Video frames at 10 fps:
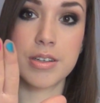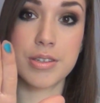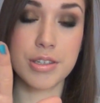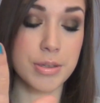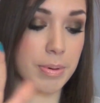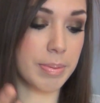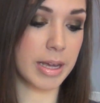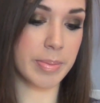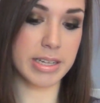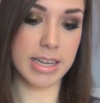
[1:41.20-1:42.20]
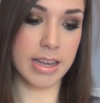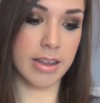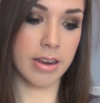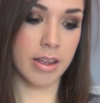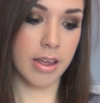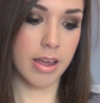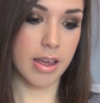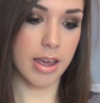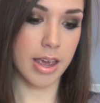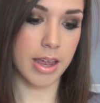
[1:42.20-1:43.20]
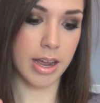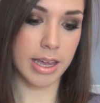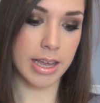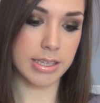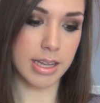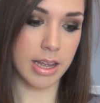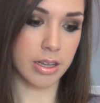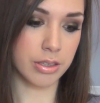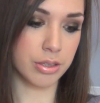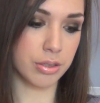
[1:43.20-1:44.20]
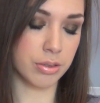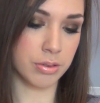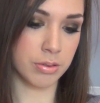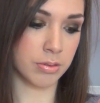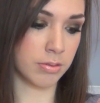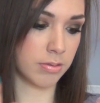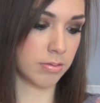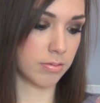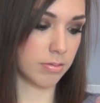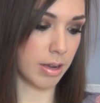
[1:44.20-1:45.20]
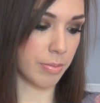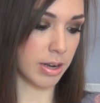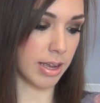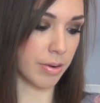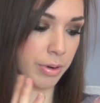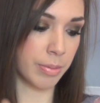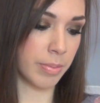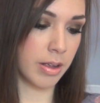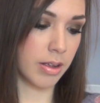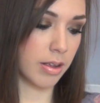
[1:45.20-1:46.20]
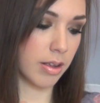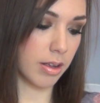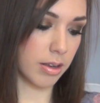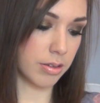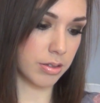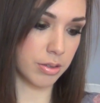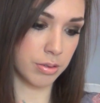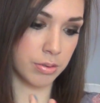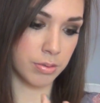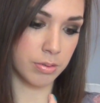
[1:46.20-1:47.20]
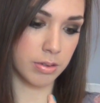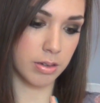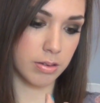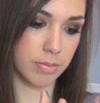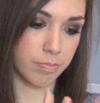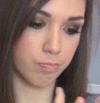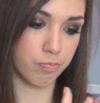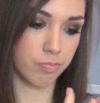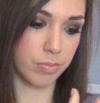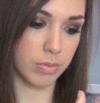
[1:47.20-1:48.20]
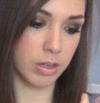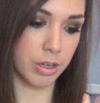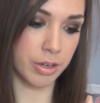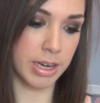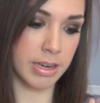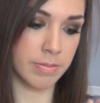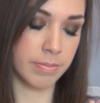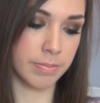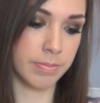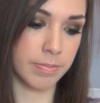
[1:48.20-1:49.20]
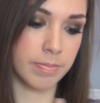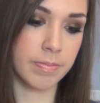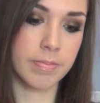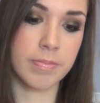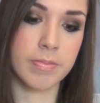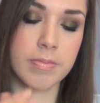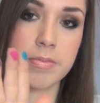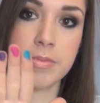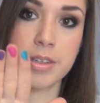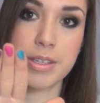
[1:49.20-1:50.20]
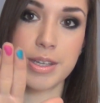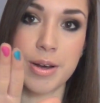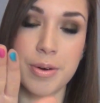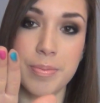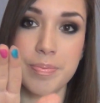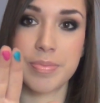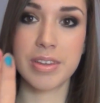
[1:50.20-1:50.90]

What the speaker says: super pigmented, and I guess I'll do, I'm running out of room, I'll do green. So,